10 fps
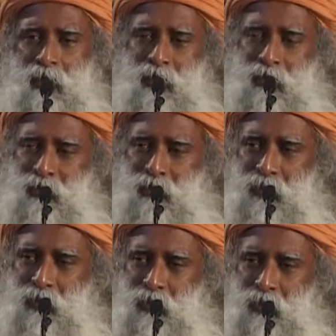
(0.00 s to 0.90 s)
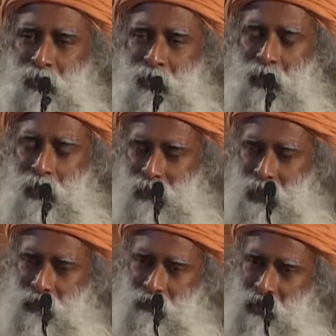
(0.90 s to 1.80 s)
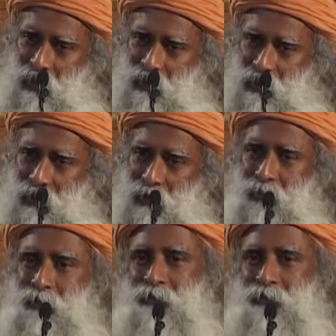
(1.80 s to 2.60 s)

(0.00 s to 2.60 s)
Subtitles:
ease as life is.